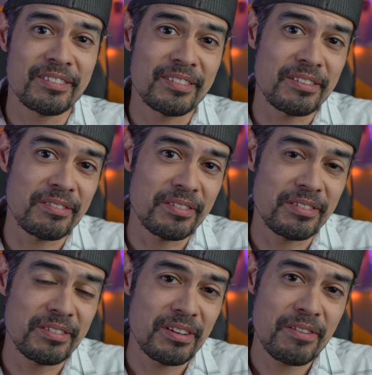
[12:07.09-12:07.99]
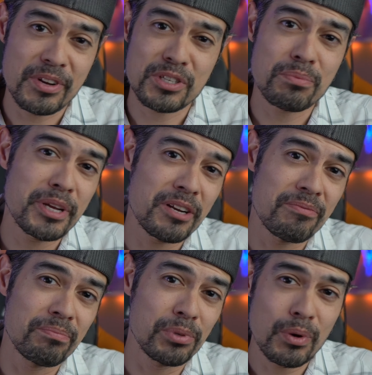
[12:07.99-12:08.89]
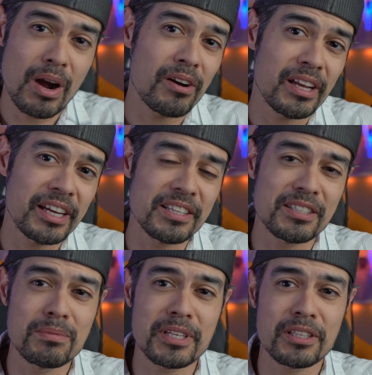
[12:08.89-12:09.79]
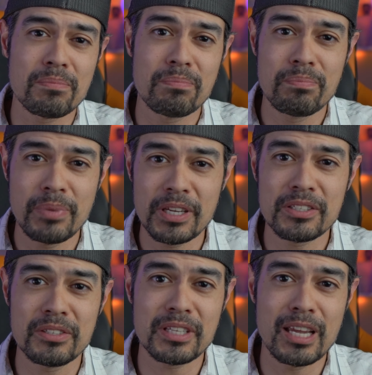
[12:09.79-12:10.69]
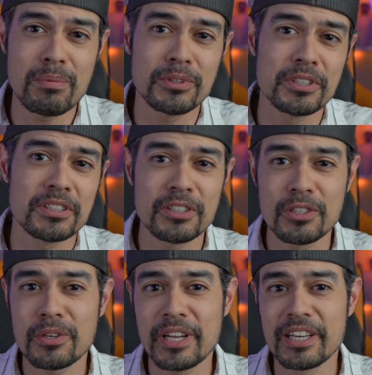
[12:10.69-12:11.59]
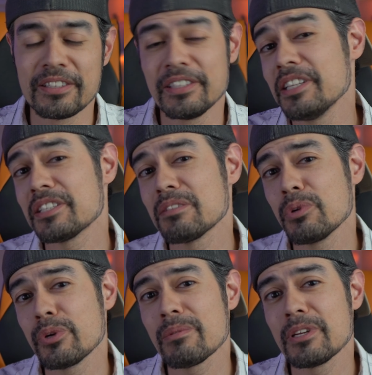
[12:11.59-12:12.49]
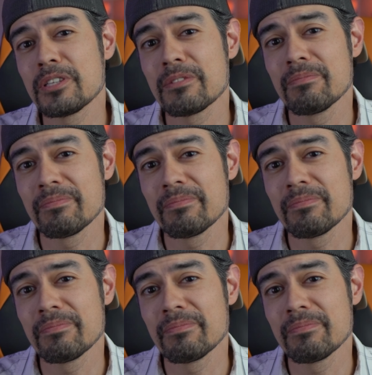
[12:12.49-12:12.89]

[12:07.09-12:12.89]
And if there's a bit of blue hour light, it seems like the Pixel is able to still create a decent moon image,